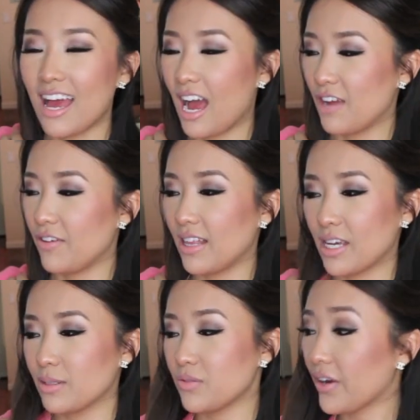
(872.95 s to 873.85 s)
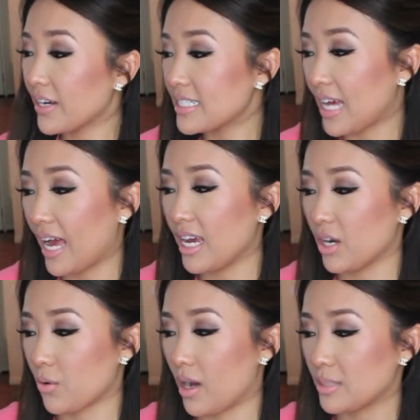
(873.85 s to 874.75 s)
I felt like it was very tight
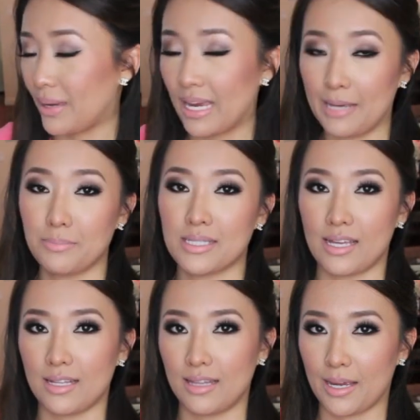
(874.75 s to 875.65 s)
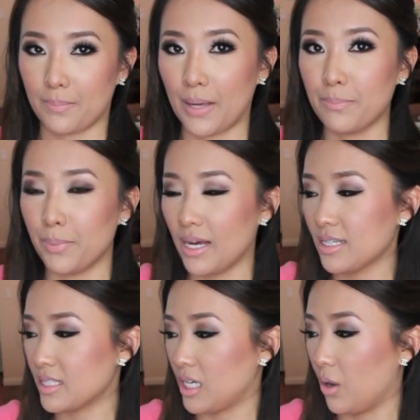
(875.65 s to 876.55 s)
across my hips and like my
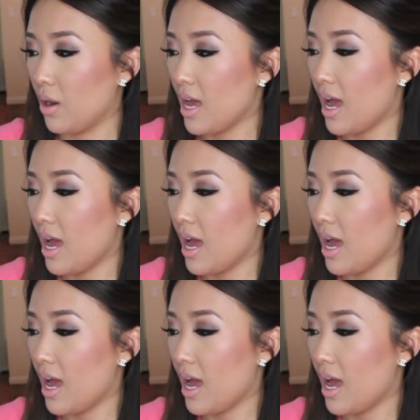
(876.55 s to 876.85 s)
butt so